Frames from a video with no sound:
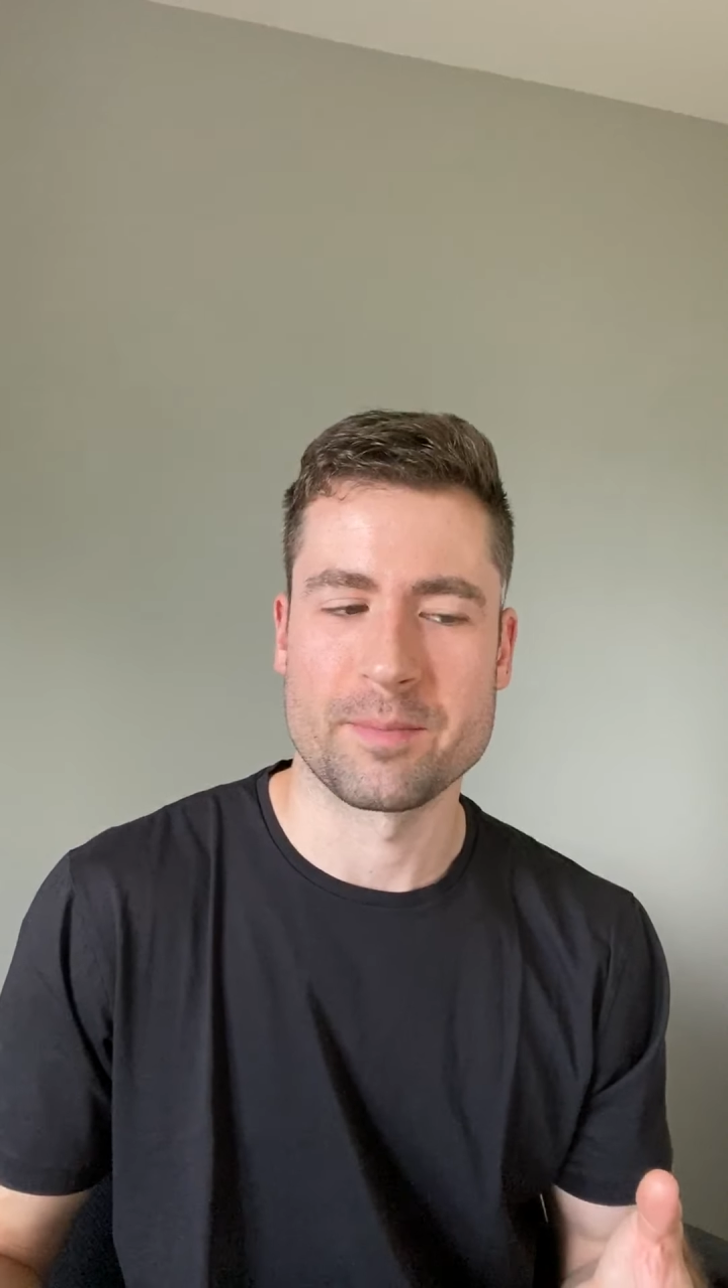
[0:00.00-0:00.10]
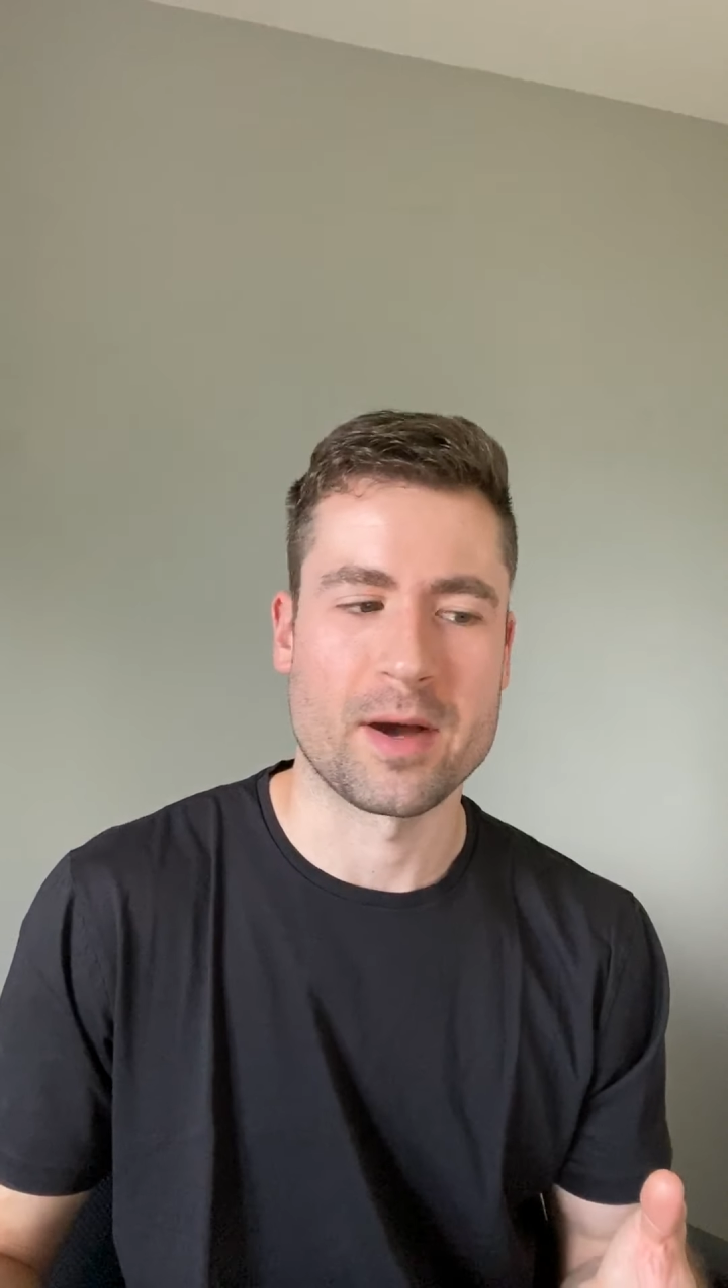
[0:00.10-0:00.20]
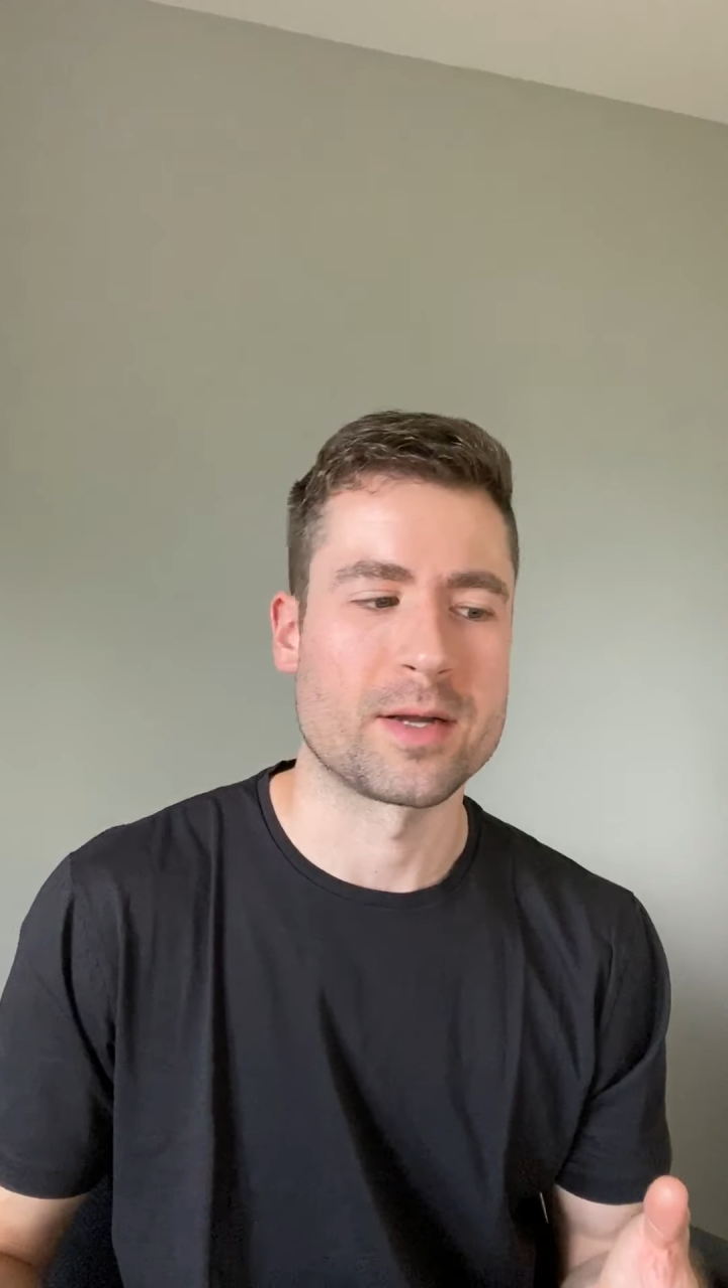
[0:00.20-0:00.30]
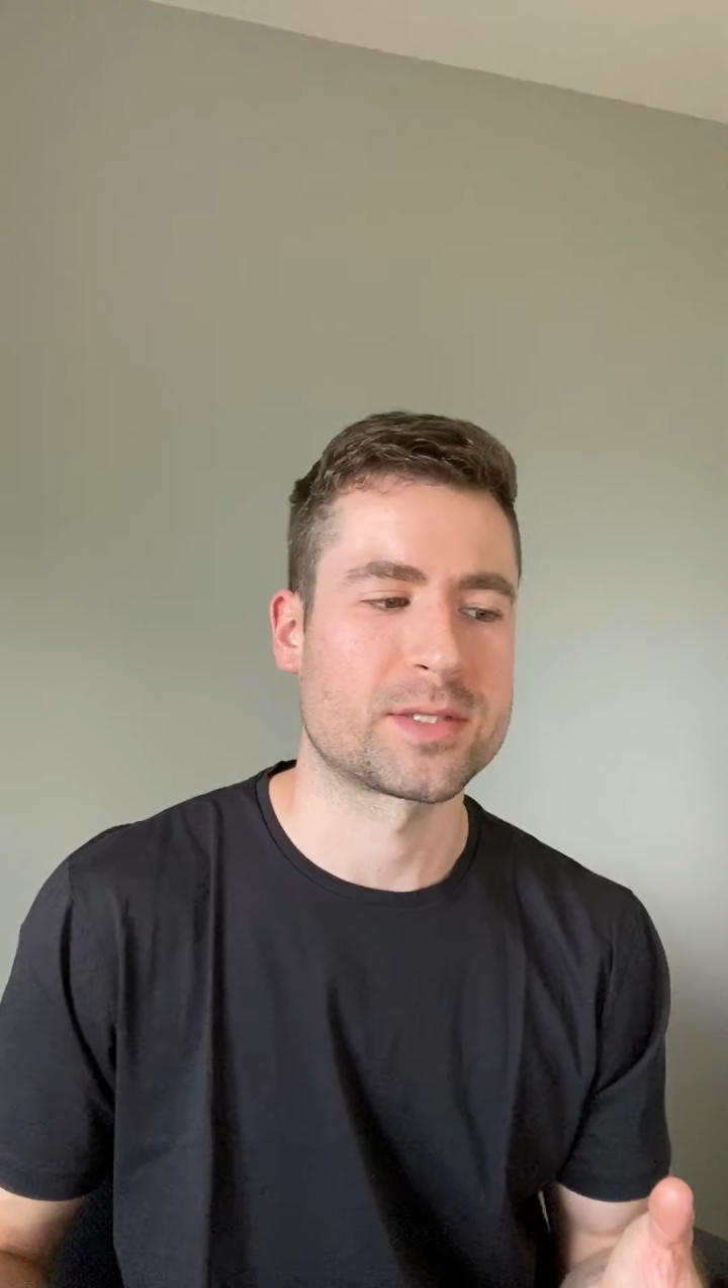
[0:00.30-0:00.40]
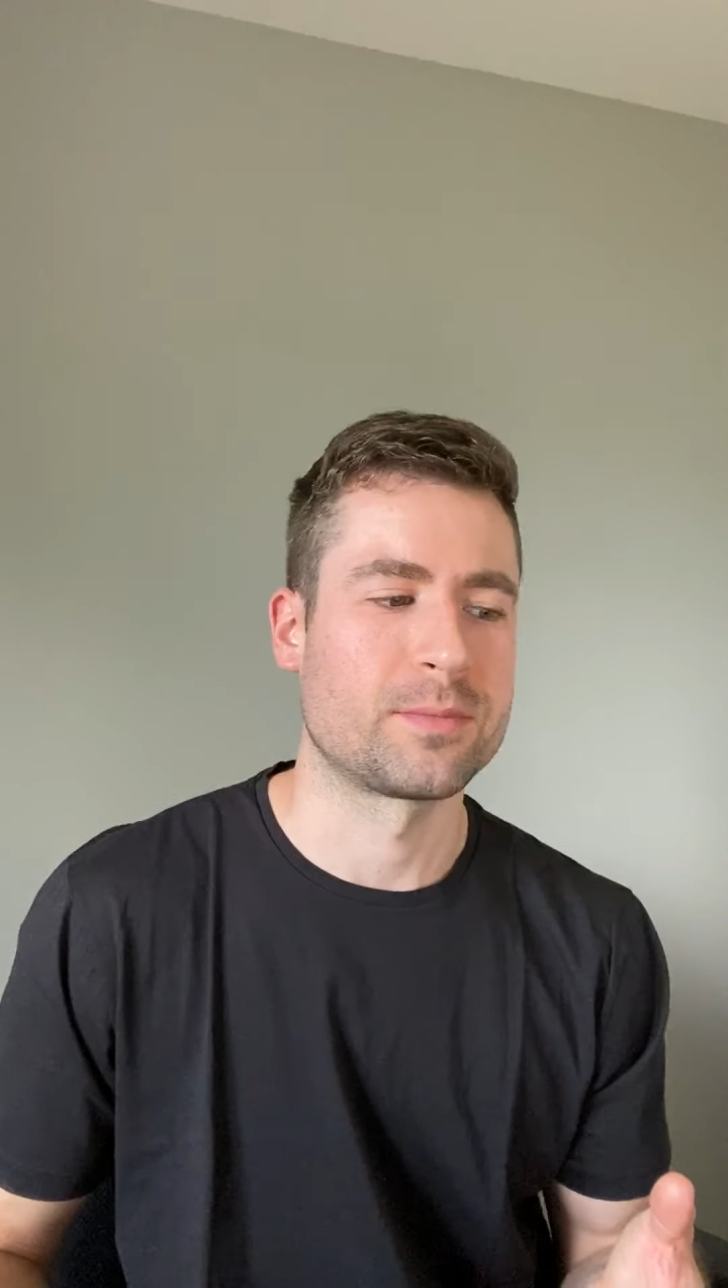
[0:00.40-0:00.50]

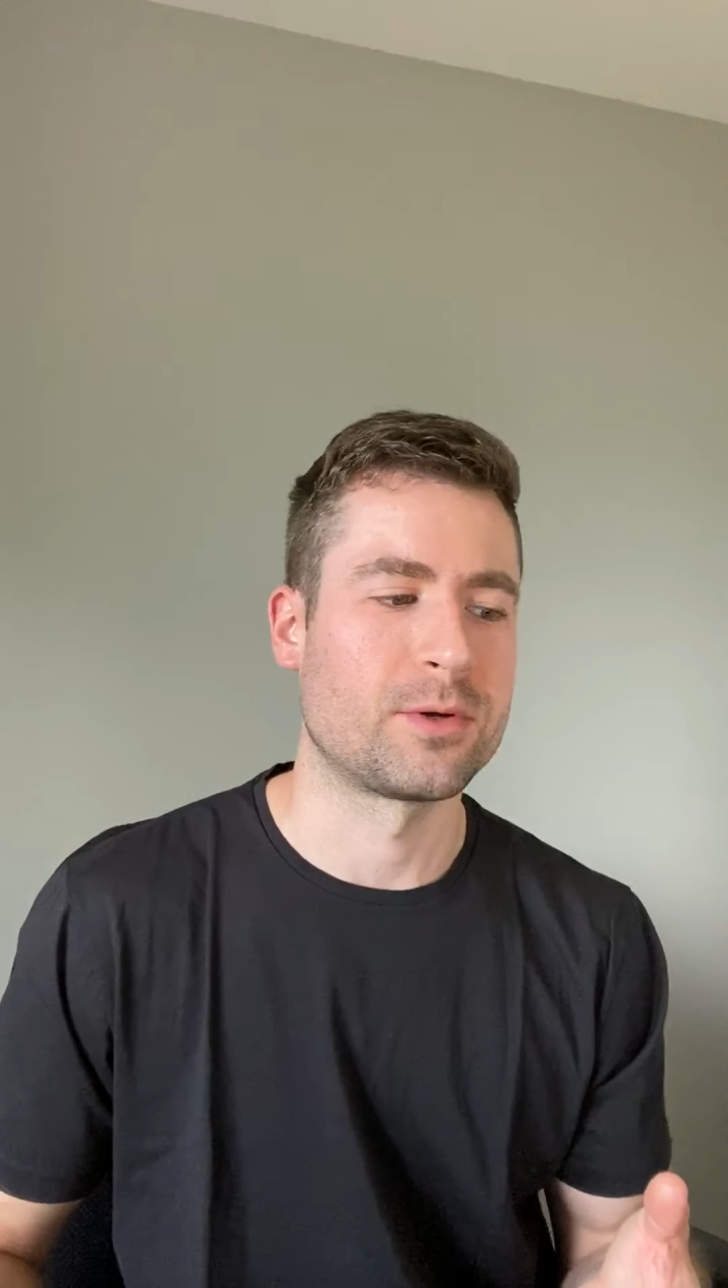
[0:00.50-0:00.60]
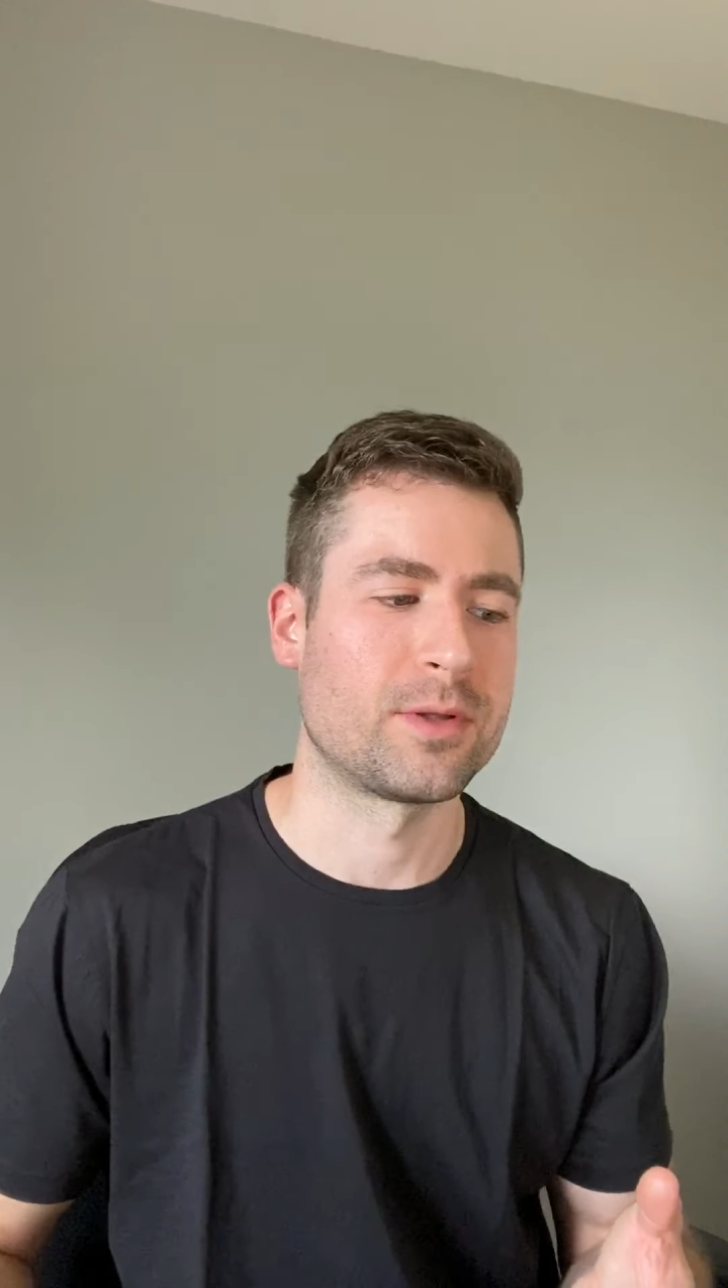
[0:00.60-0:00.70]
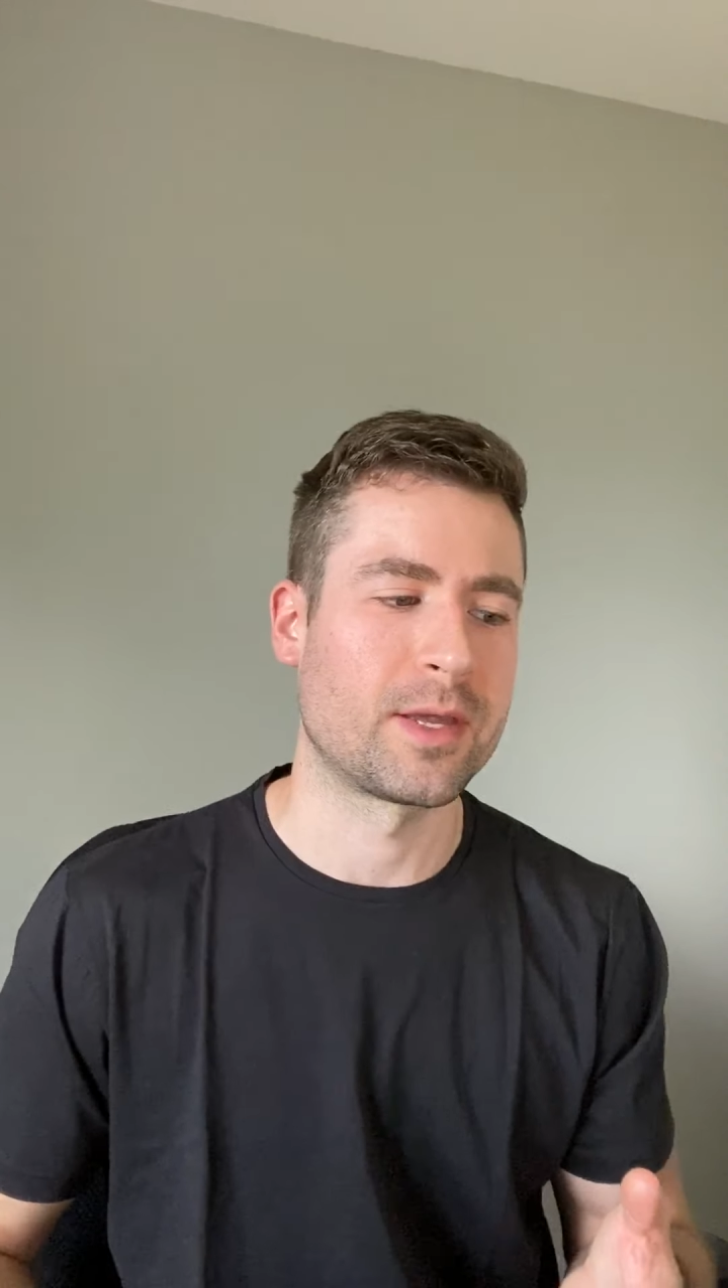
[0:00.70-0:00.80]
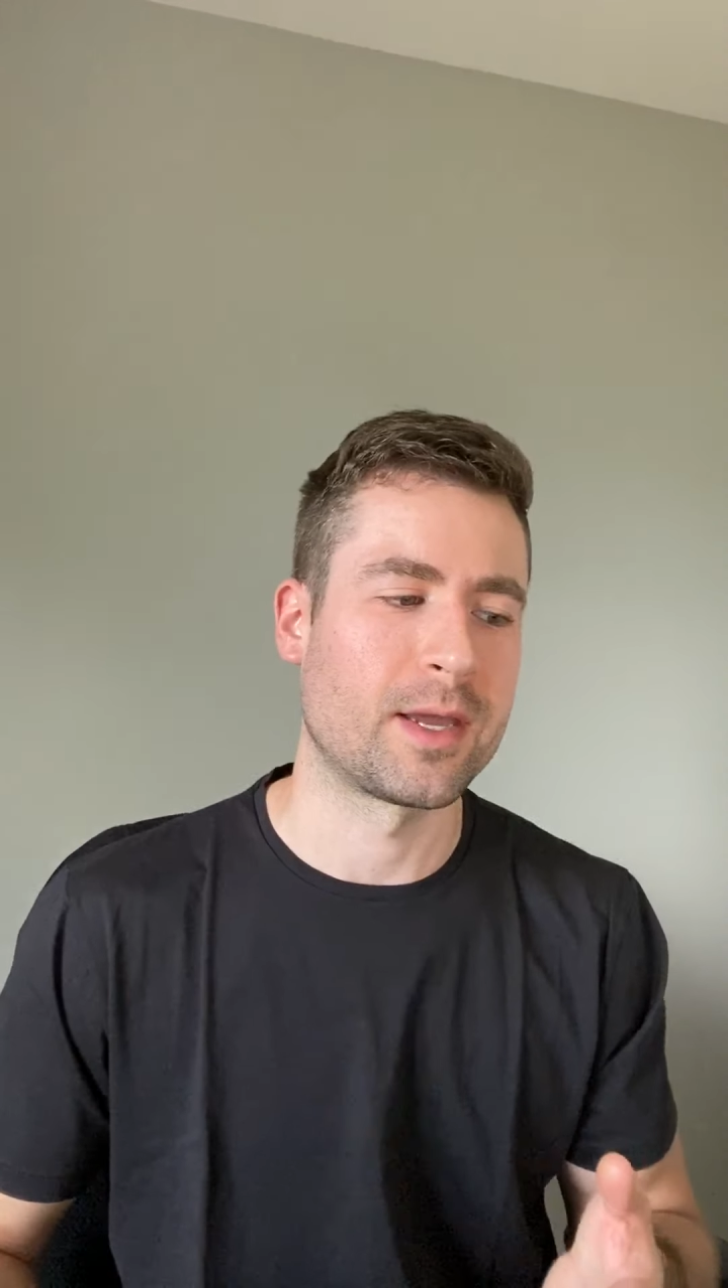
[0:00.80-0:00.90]
possible.